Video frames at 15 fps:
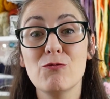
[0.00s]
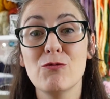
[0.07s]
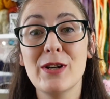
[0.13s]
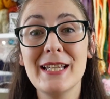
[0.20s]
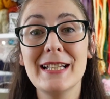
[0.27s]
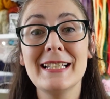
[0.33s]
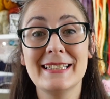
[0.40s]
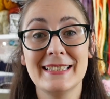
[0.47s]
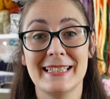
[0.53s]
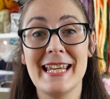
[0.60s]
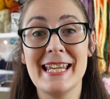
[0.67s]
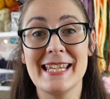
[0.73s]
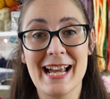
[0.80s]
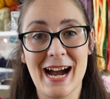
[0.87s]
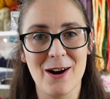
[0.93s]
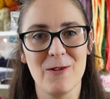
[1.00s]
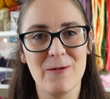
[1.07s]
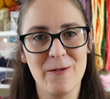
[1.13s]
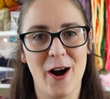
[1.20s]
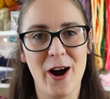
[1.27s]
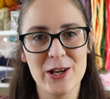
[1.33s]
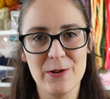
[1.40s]
really see how
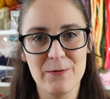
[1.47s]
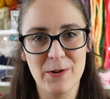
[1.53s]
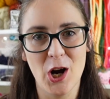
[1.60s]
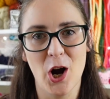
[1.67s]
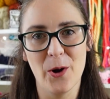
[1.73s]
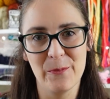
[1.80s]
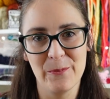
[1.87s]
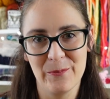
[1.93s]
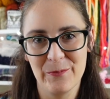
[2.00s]
far you've come.